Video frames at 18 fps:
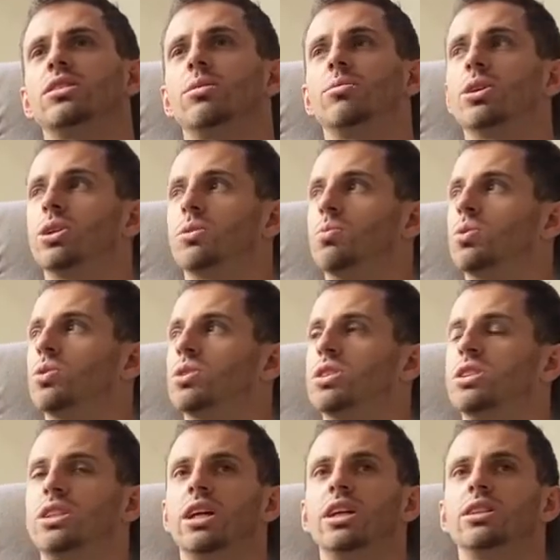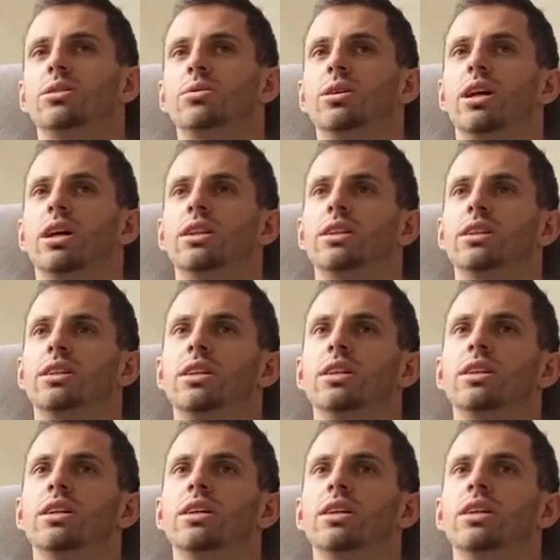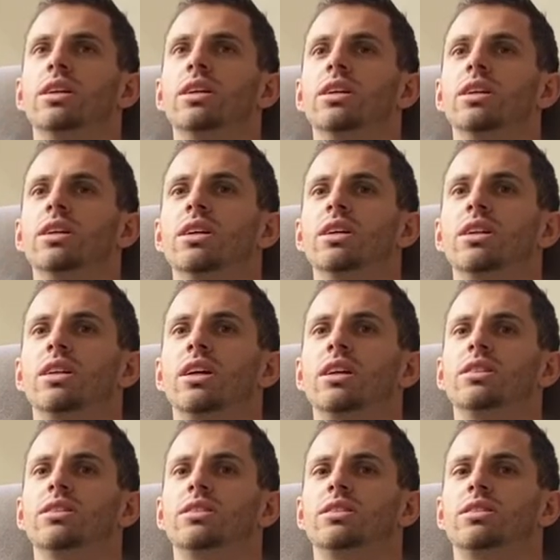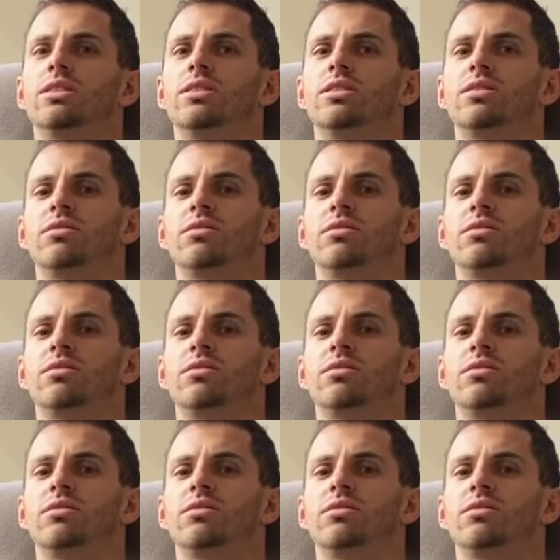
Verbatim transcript: not much more to say to it other than yeah. that there's